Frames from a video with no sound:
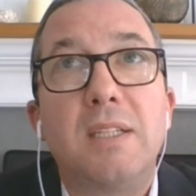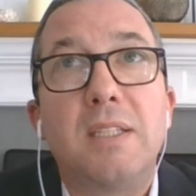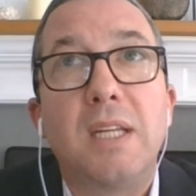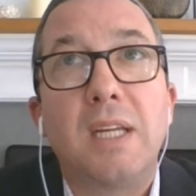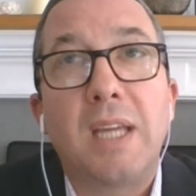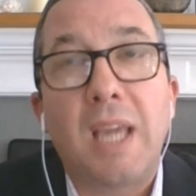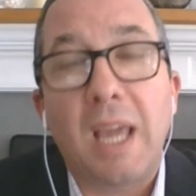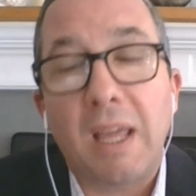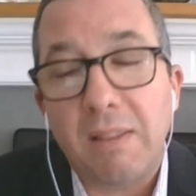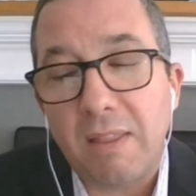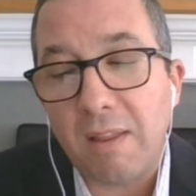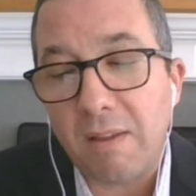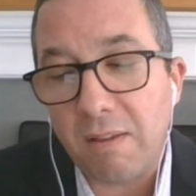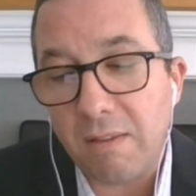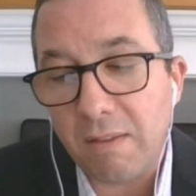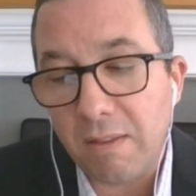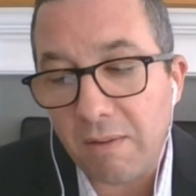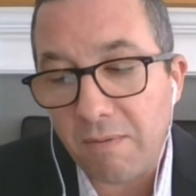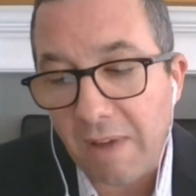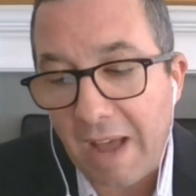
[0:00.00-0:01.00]
to get the,
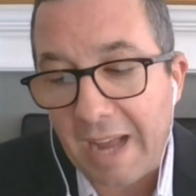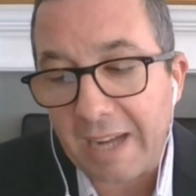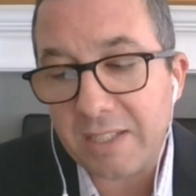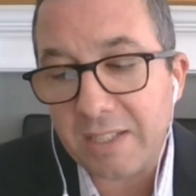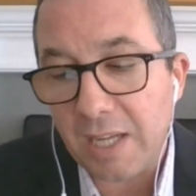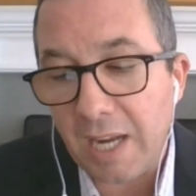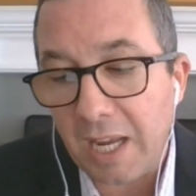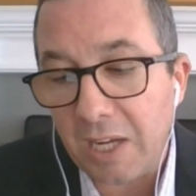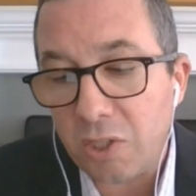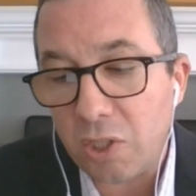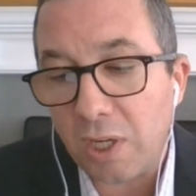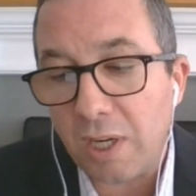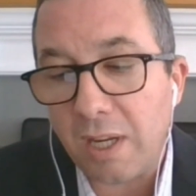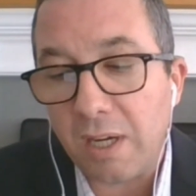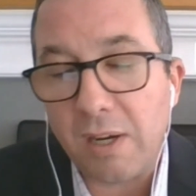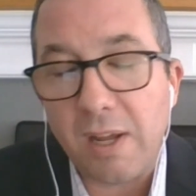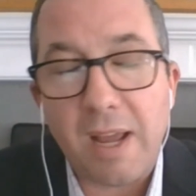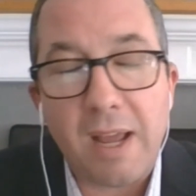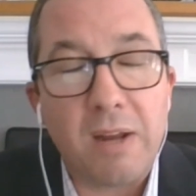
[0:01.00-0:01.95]
the vaccination and,